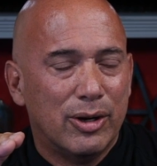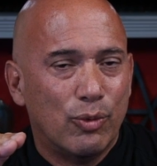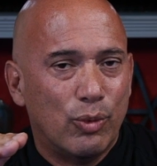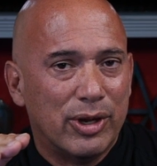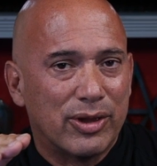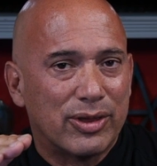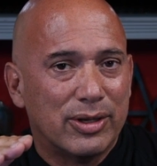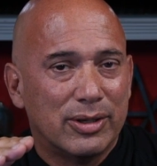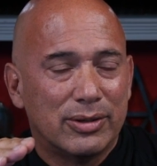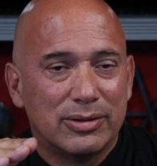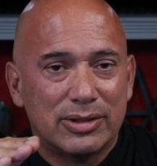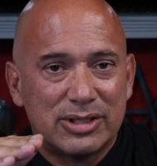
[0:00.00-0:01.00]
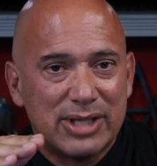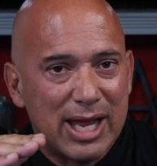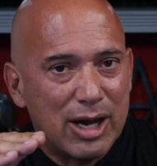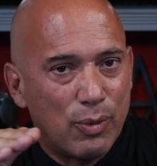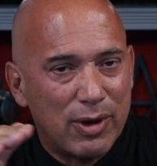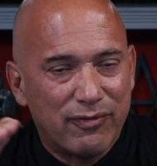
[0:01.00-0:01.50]
with staying
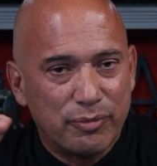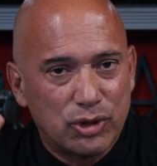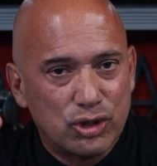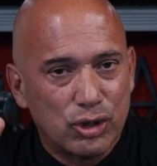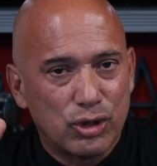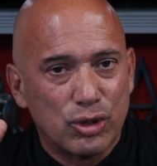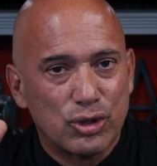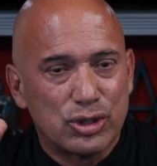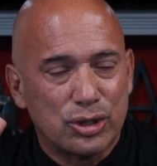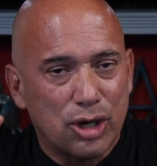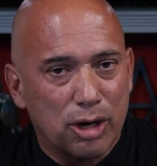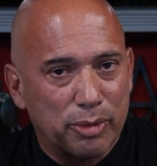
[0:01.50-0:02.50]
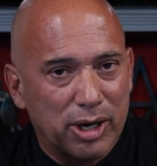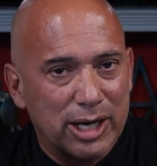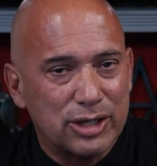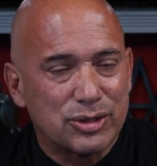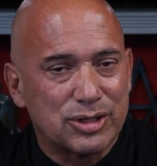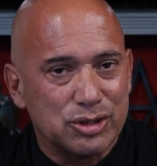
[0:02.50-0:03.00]
away from sugars and
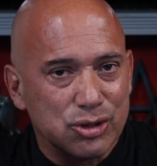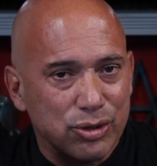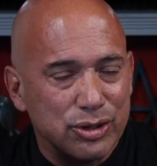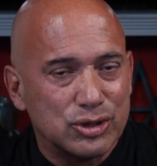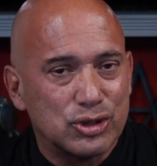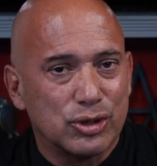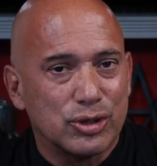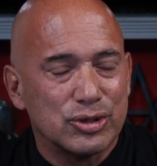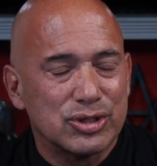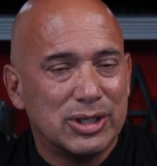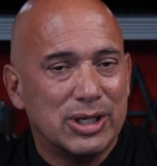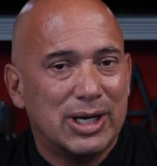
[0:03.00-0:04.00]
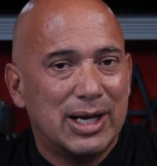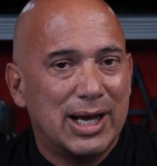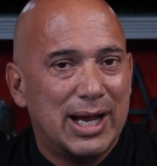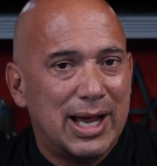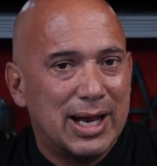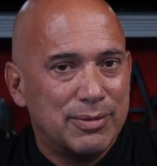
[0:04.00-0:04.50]
carbohydrates to turn into sugars.
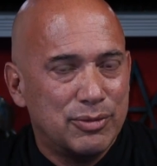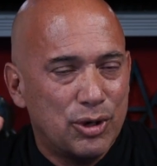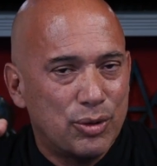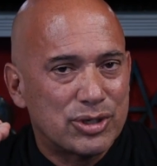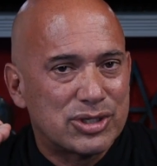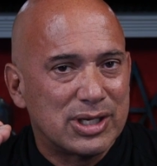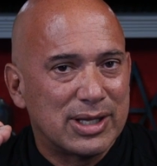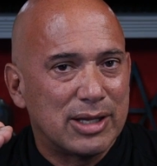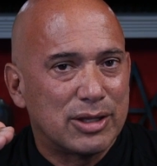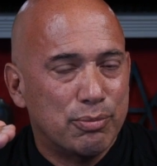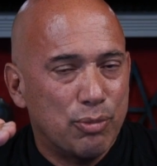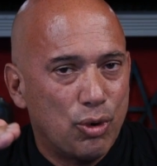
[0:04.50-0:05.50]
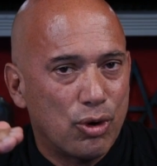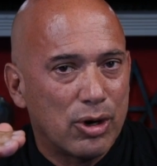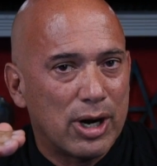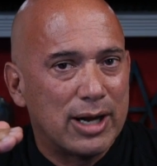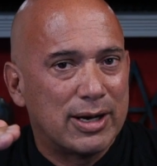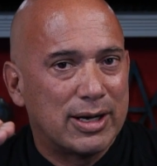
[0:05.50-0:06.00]
And I'm noticing that the more
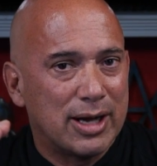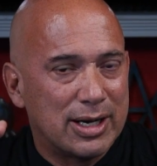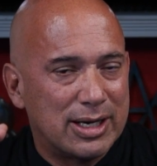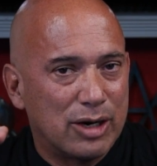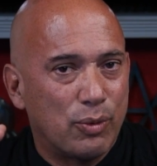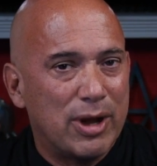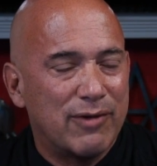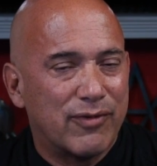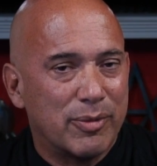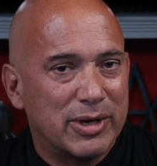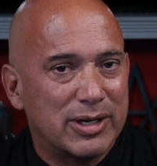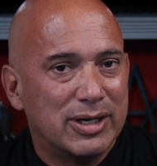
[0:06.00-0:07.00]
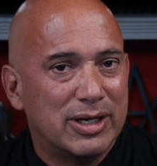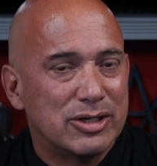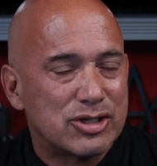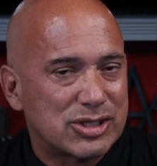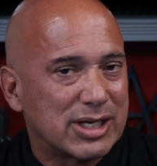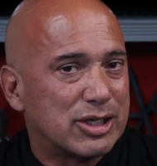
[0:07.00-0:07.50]
I get away from it,
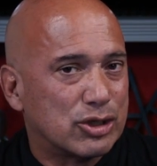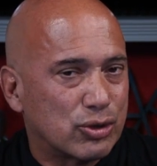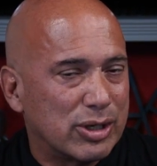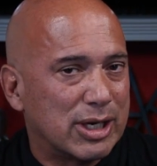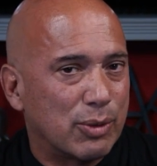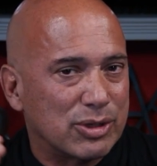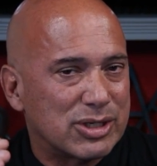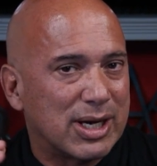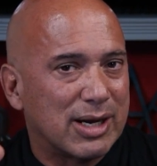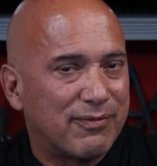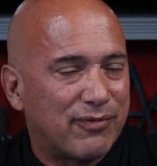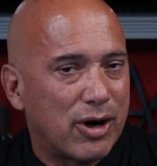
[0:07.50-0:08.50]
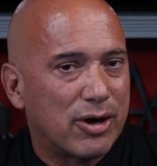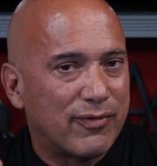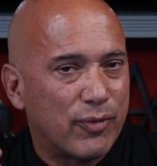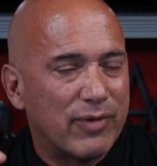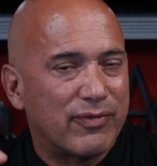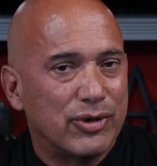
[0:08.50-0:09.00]
just like the drinking, once I got it far enough
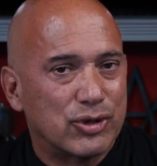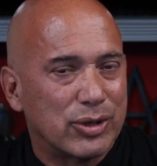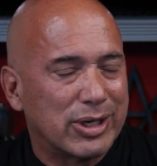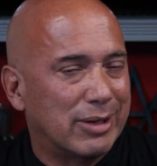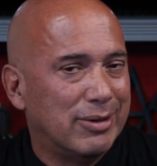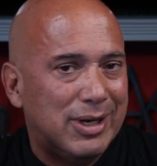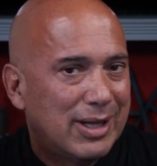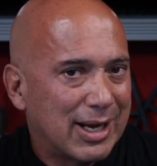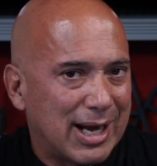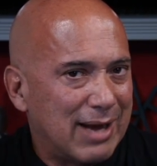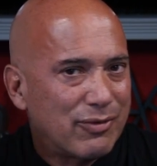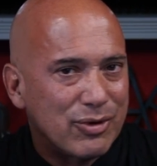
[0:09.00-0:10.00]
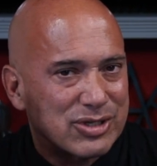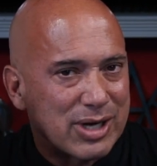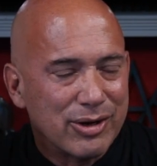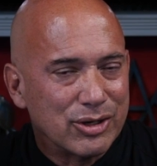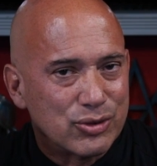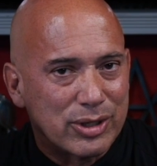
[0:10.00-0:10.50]
away from the drinking, like I have no
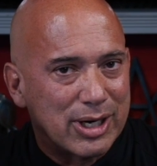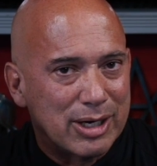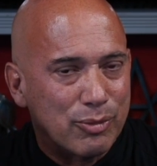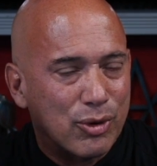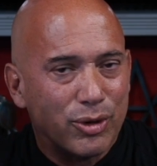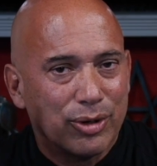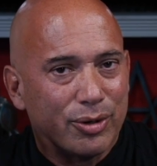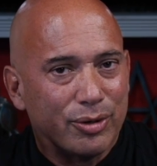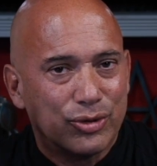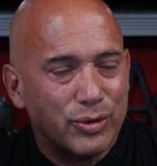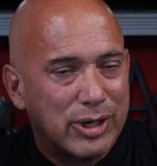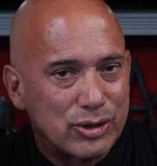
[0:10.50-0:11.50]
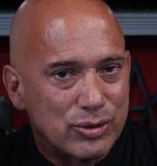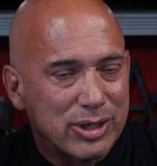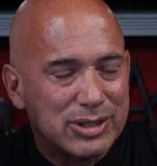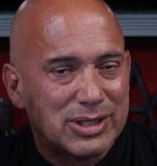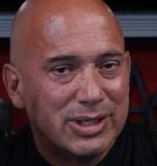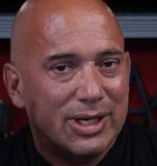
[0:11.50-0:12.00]
desire to drink anymore or do any
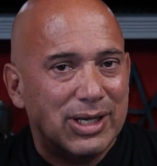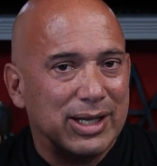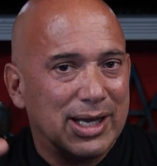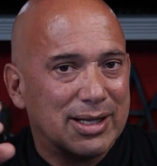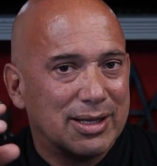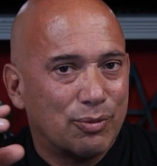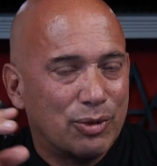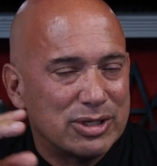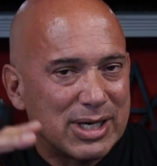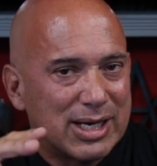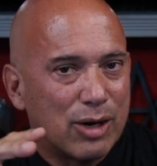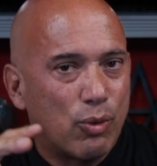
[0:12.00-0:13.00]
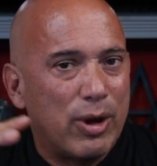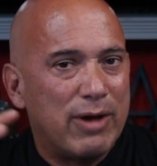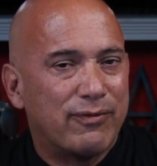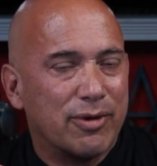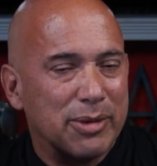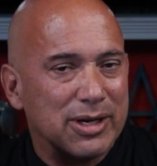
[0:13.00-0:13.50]
drugs. Like once I get away
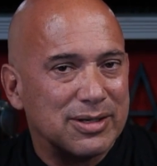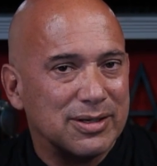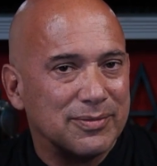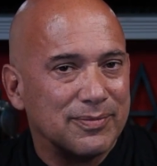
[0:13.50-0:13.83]
from it,